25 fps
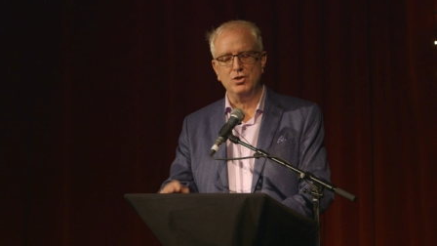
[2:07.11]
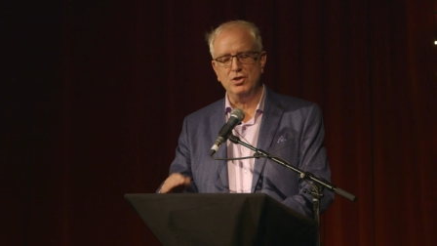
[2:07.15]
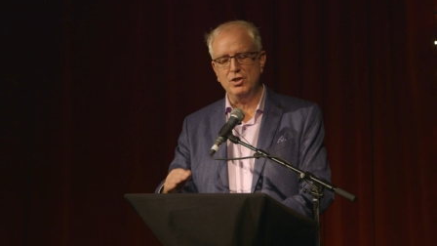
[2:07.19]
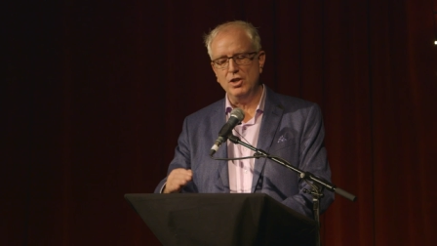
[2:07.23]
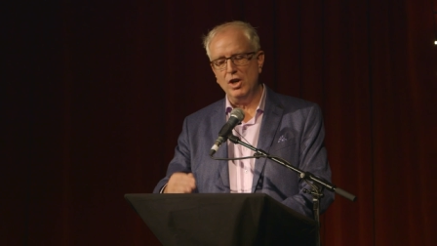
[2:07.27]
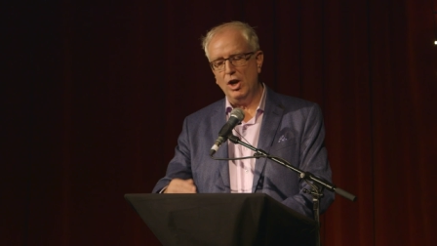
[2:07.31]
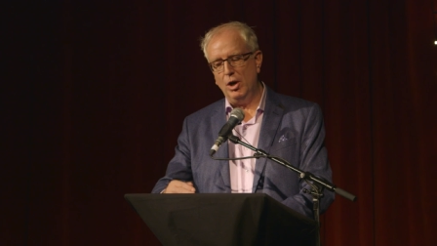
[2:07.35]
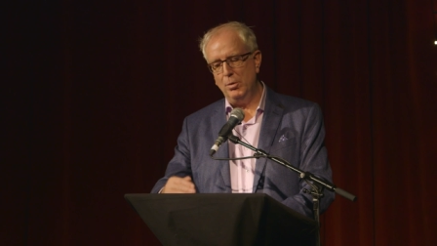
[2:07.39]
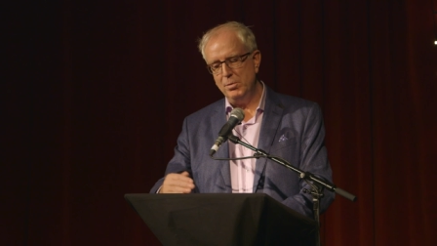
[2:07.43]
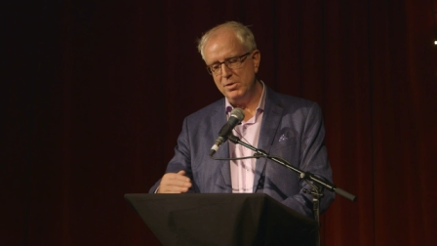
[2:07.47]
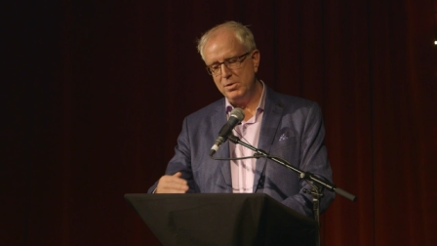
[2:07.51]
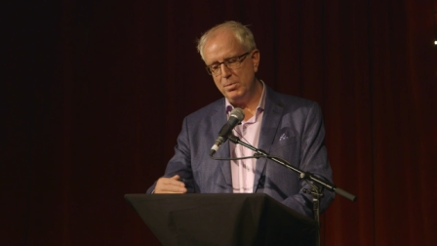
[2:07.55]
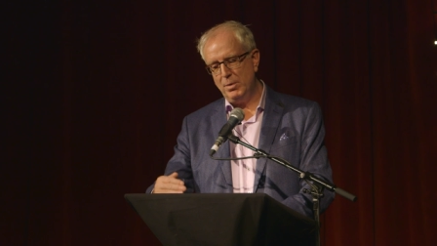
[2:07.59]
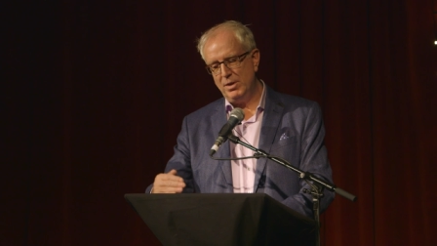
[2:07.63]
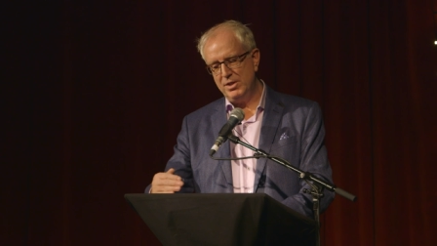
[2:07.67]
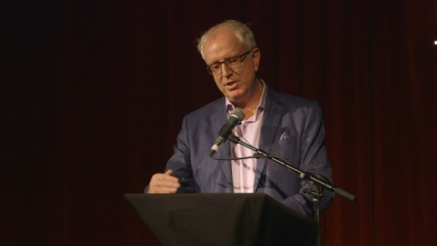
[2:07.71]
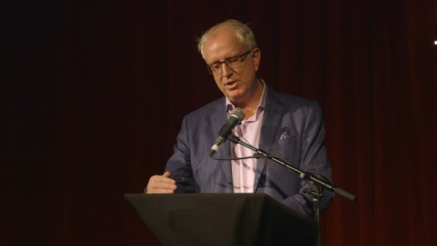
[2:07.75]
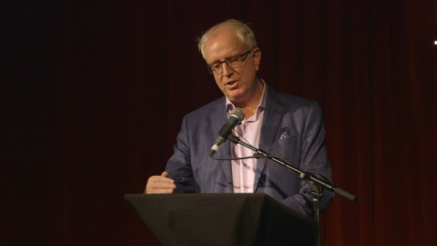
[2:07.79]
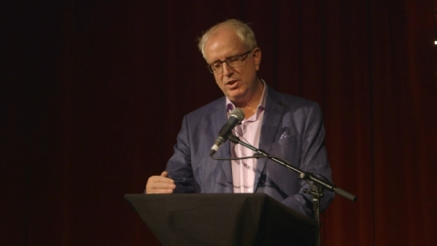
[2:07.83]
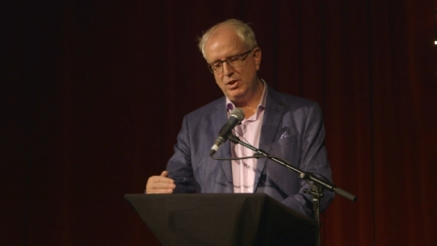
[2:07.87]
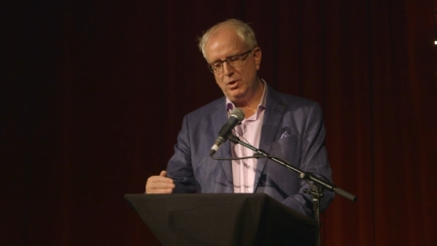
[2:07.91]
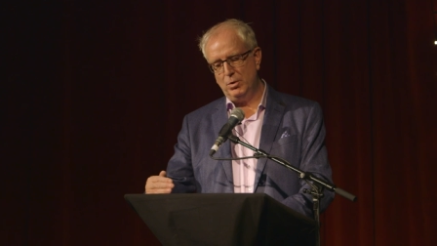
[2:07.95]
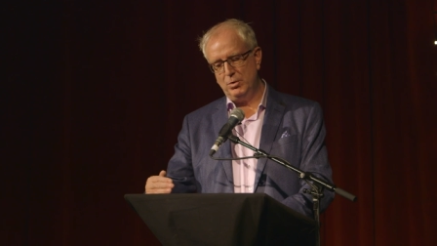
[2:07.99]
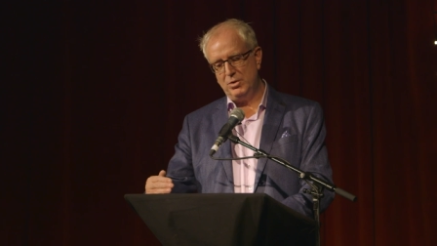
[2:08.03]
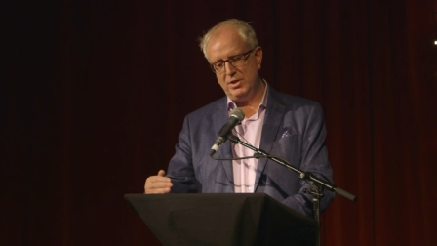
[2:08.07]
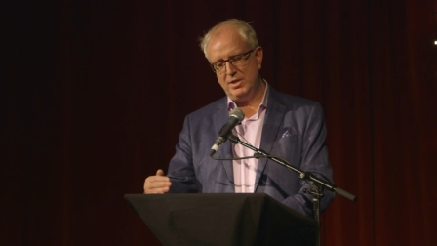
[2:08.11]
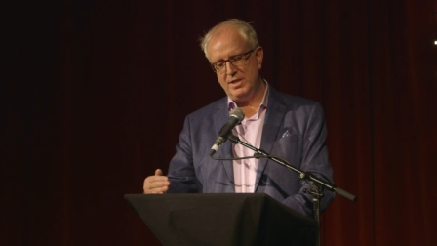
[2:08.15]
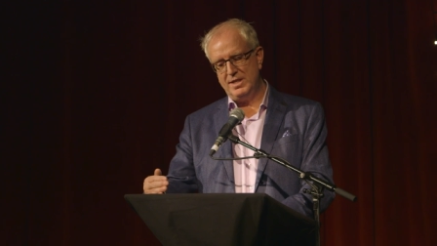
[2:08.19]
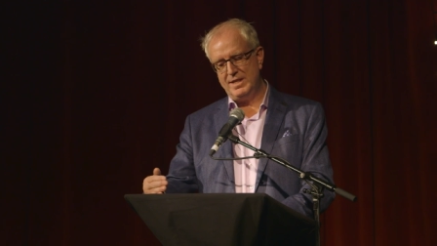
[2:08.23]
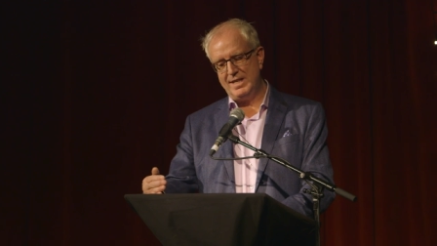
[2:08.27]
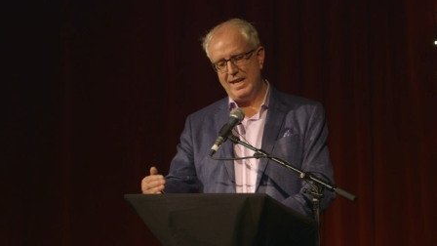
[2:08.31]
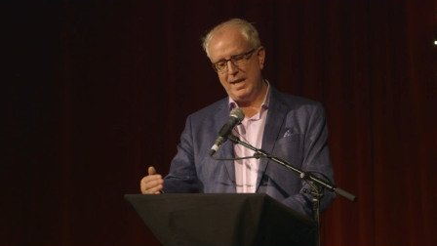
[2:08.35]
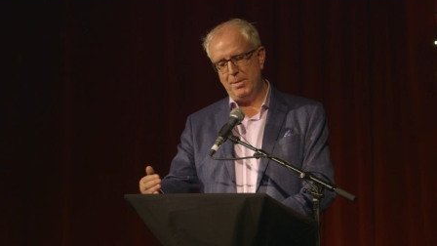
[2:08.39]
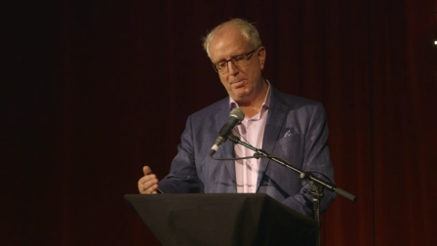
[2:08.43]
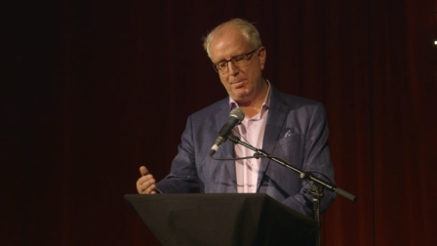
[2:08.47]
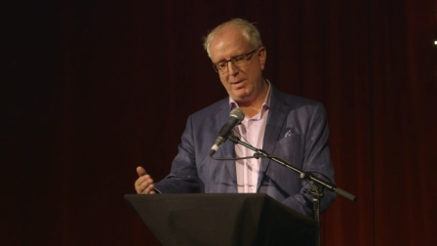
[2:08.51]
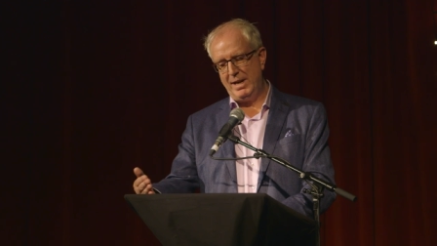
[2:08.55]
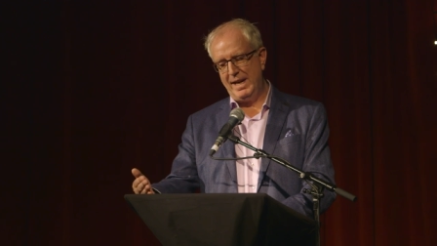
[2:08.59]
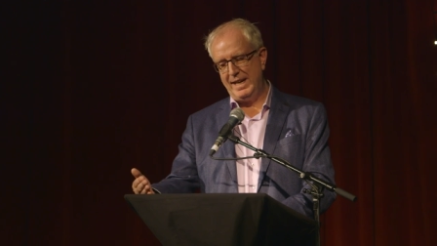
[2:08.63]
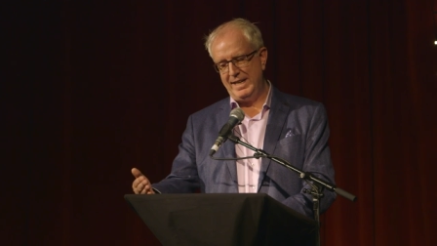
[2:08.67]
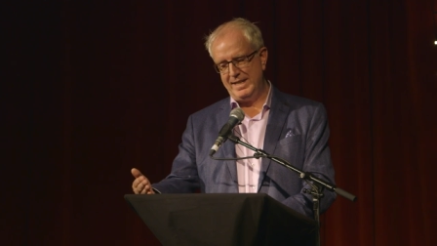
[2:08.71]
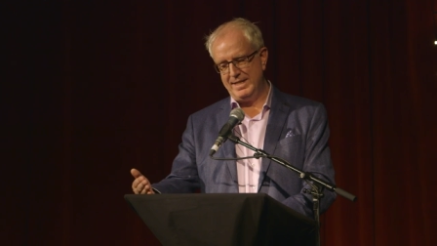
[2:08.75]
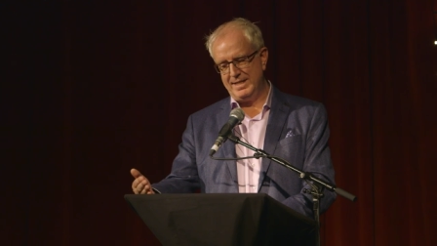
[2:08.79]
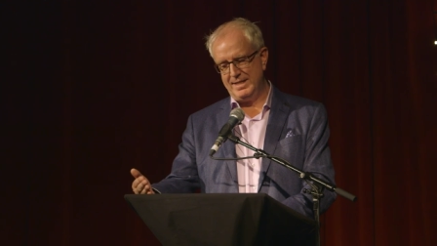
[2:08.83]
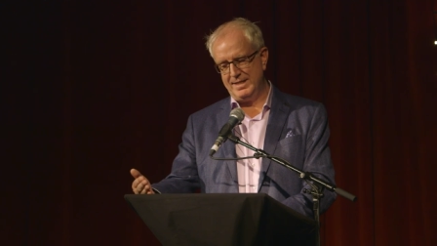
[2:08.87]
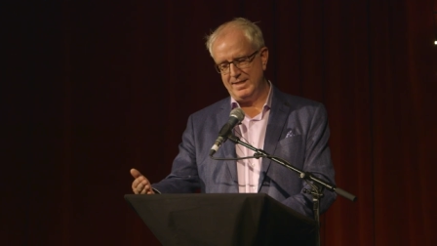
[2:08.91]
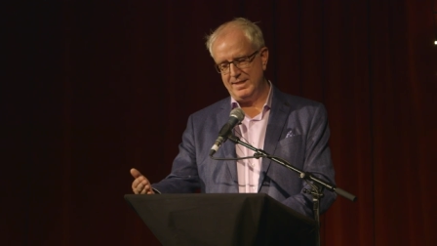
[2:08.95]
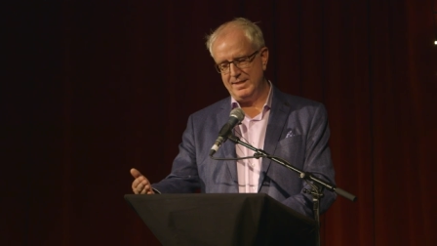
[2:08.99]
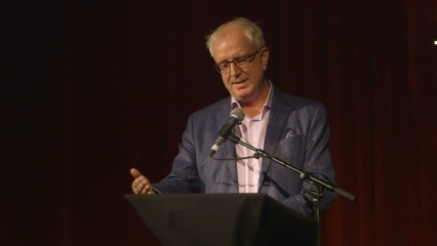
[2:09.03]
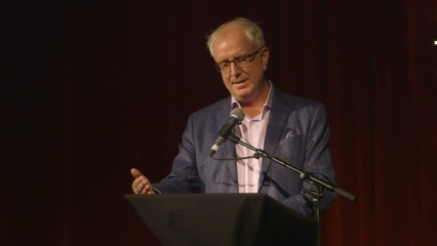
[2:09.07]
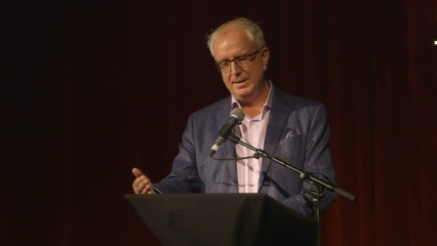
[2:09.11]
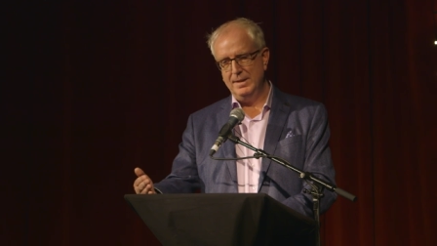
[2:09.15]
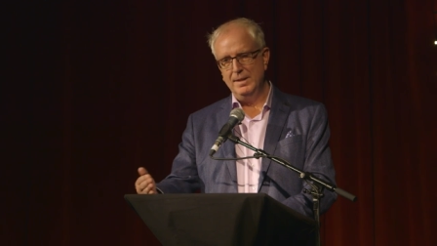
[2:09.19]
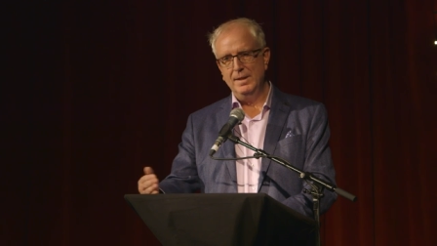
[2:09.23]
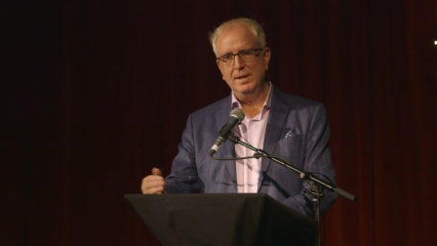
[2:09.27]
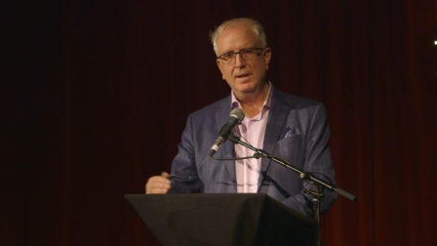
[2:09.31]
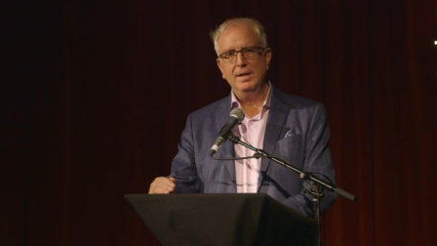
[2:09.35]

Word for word: She always wanted to go to the same places.